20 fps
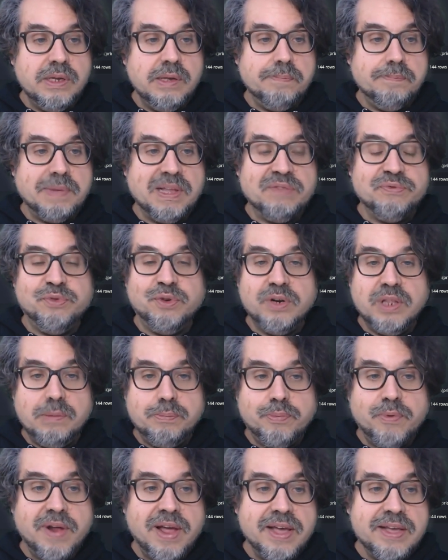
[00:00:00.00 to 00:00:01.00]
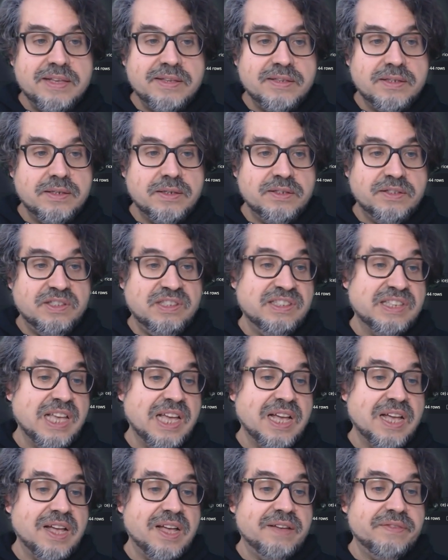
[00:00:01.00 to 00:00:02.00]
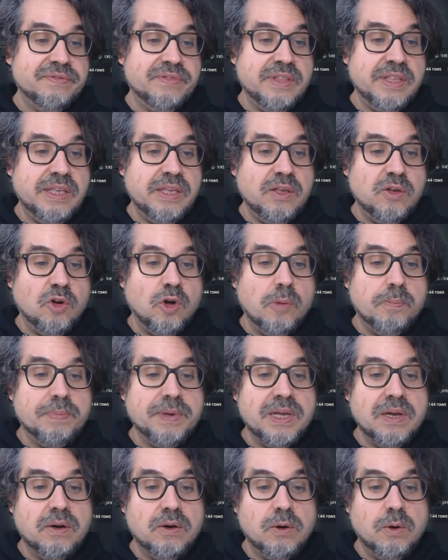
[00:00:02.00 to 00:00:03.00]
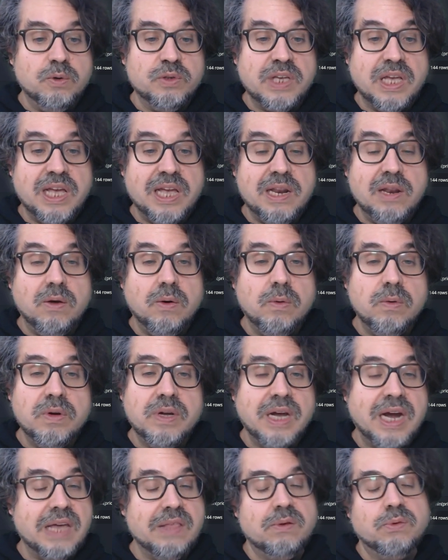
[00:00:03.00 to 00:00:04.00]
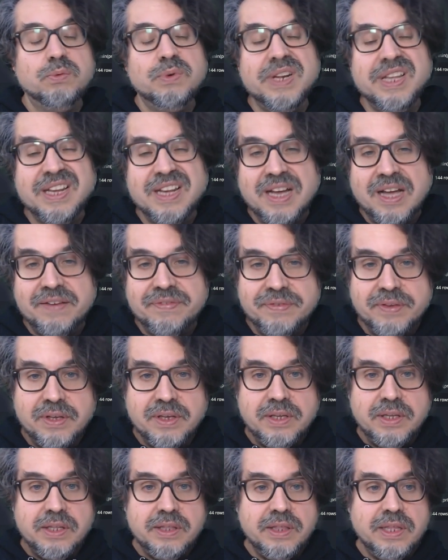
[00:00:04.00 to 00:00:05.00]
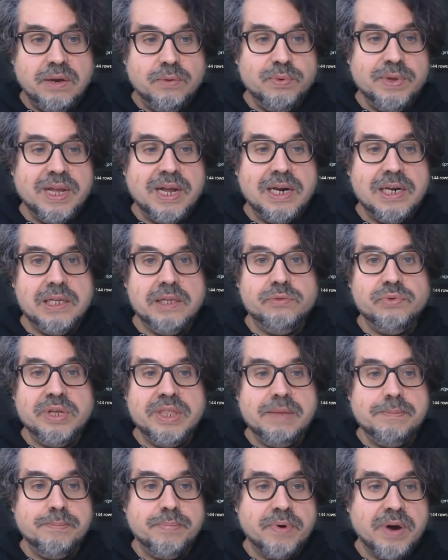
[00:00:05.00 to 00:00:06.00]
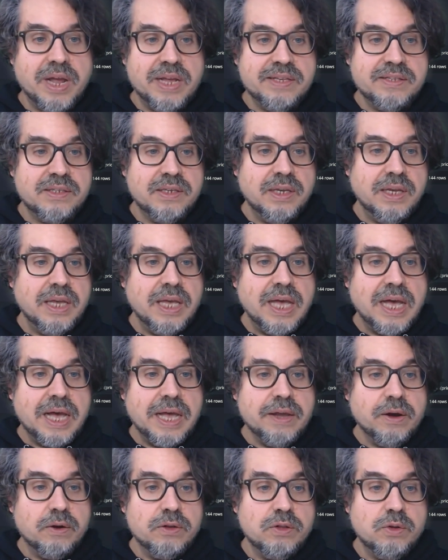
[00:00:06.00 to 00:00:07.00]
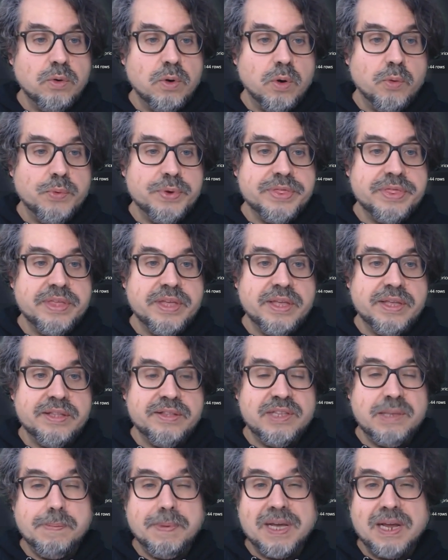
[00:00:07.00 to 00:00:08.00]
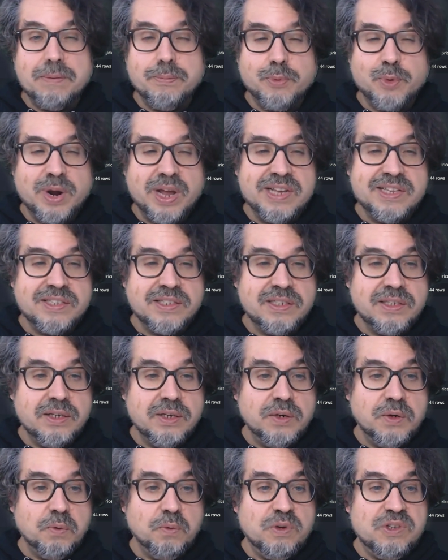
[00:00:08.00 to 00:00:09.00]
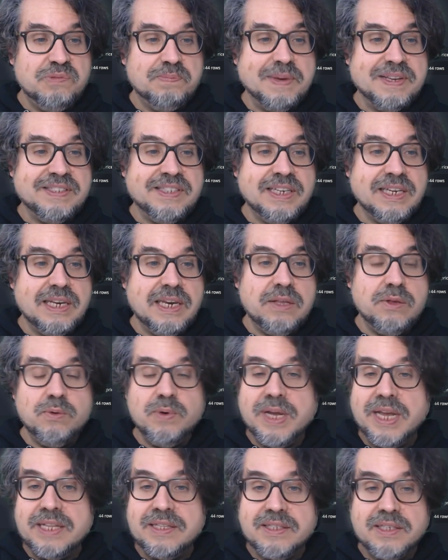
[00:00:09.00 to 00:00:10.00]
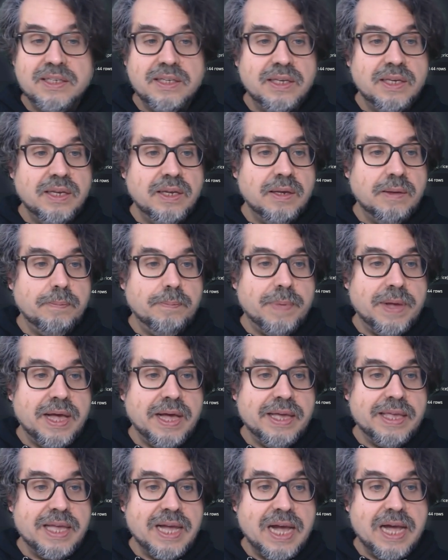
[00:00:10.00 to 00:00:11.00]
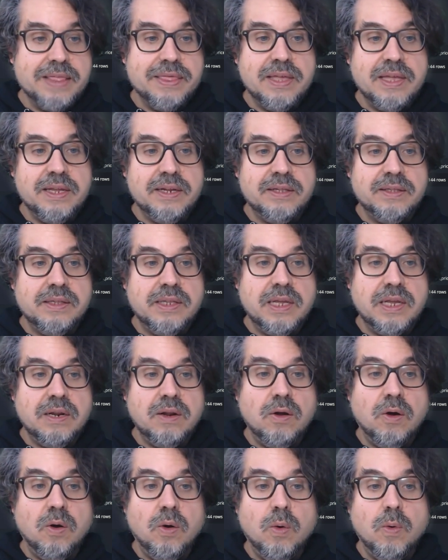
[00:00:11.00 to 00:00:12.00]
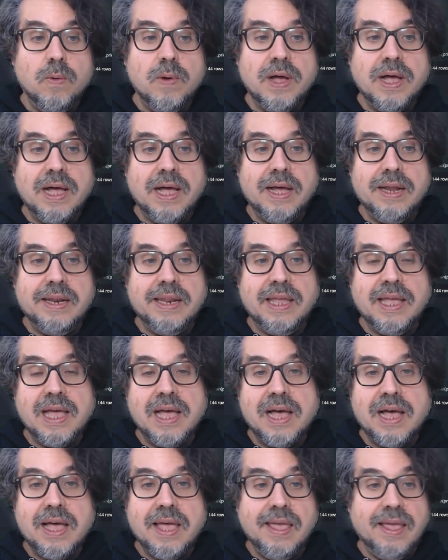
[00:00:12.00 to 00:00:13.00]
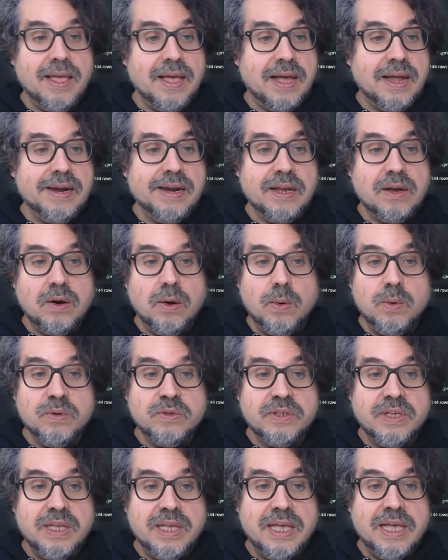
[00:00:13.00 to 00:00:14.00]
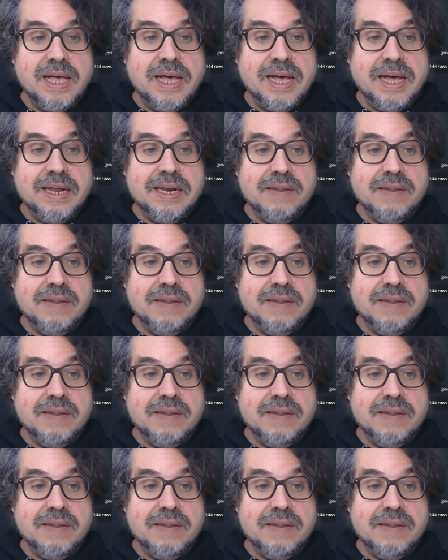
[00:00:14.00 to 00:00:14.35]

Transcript: but for the price, since I have the open, close, high and low, I don't really have the real trading price. I'm going to go with the typical price, which basically you get by adding the low and the high and the close and